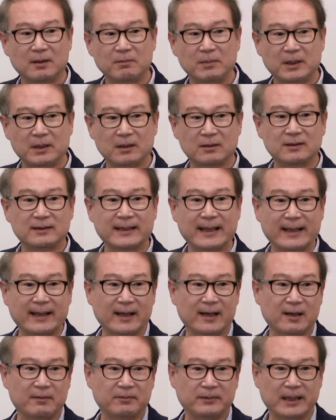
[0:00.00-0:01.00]
because they
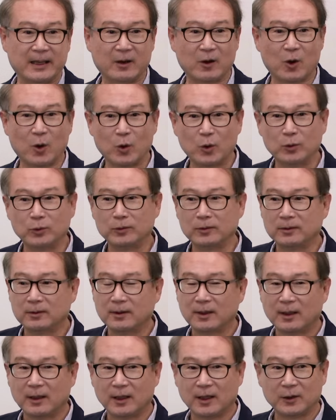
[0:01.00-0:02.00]
have their own
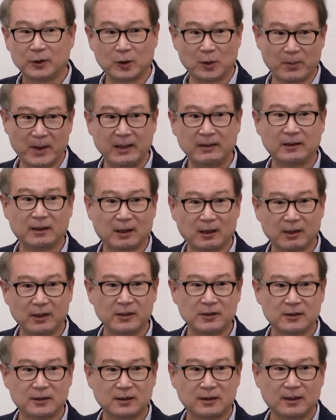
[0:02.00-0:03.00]
domain
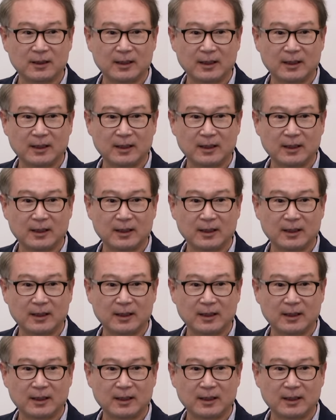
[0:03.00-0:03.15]
knowledge,